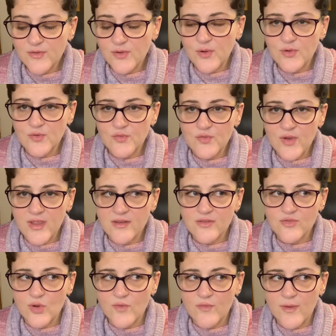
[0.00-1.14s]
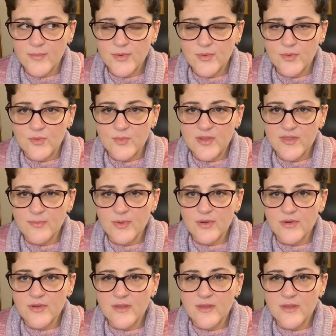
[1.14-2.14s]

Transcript: her and her friend drove up to Pittsburgh.